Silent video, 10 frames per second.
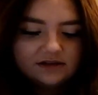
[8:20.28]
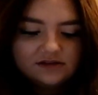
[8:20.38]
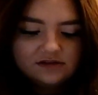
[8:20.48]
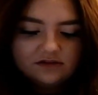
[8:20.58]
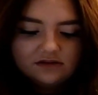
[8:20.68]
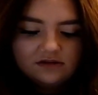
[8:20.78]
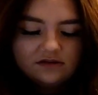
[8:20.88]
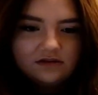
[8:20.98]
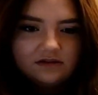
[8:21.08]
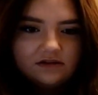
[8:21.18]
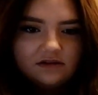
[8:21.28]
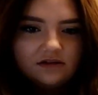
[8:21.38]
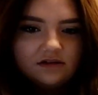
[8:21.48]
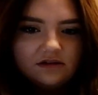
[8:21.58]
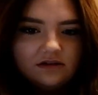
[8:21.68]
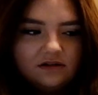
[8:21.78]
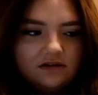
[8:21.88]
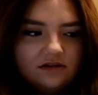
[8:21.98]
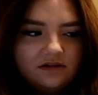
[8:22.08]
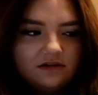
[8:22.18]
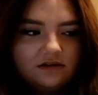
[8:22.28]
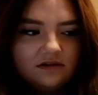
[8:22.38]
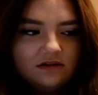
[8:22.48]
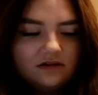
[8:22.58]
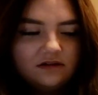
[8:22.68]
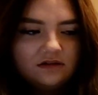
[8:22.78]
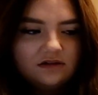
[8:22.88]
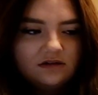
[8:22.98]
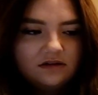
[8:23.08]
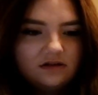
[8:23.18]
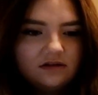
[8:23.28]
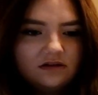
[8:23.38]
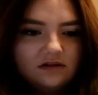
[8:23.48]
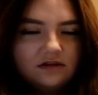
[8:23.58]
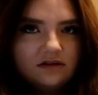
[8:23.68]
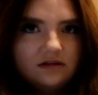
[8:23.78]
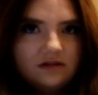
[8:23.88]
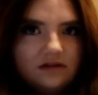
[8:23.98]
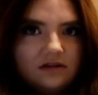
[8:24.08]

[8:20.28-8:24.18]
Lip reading: No words are spoken by the person on screen.